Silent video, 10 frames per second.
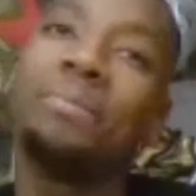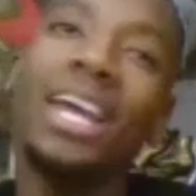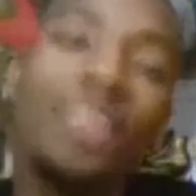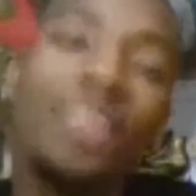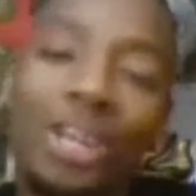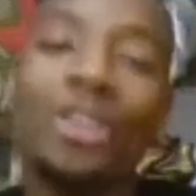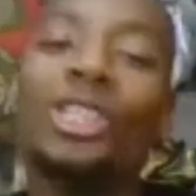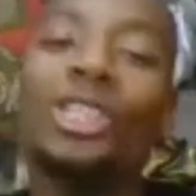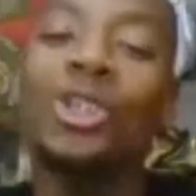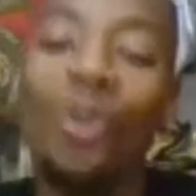man,
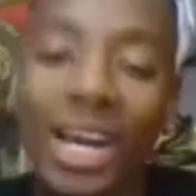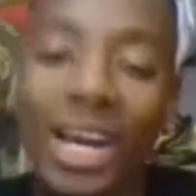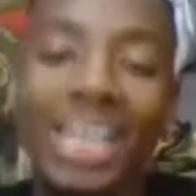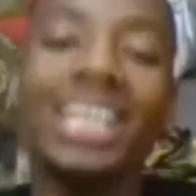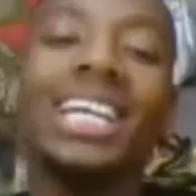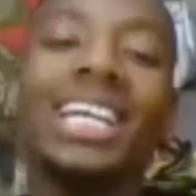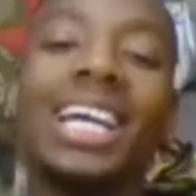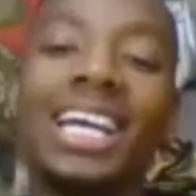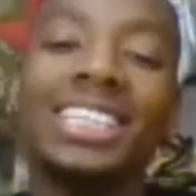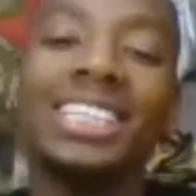the
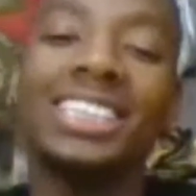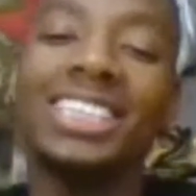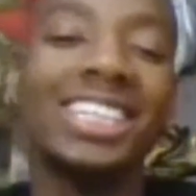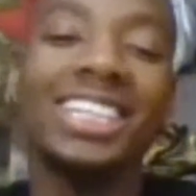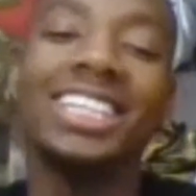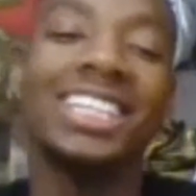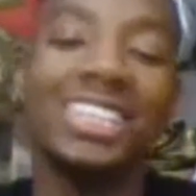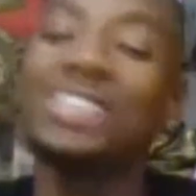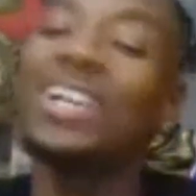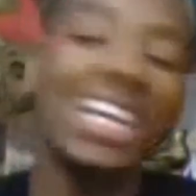training is
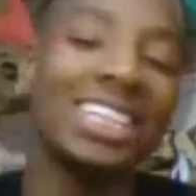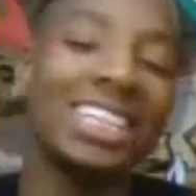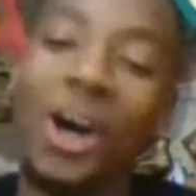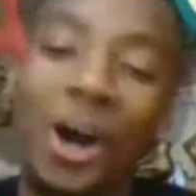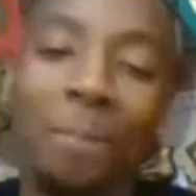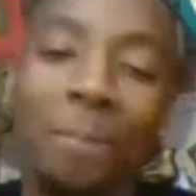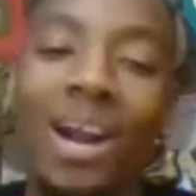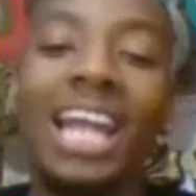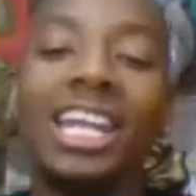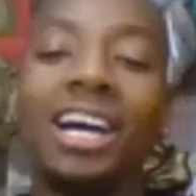the hard
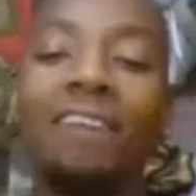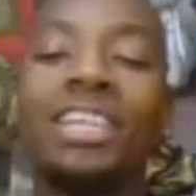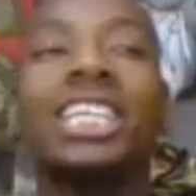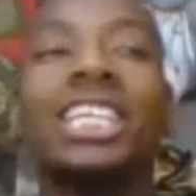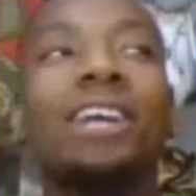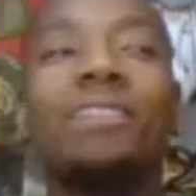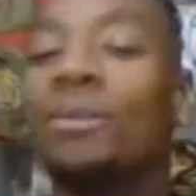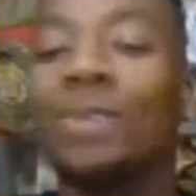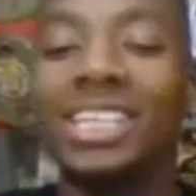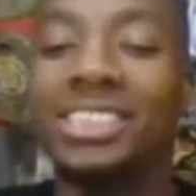part. I love it's a
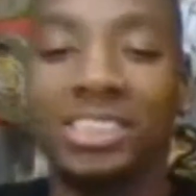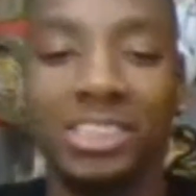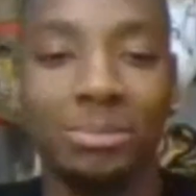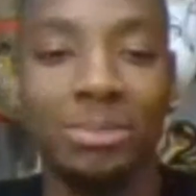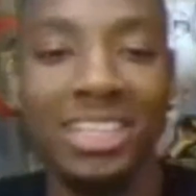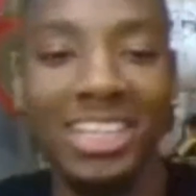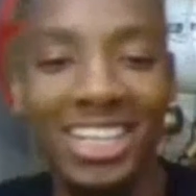love-hate relationship.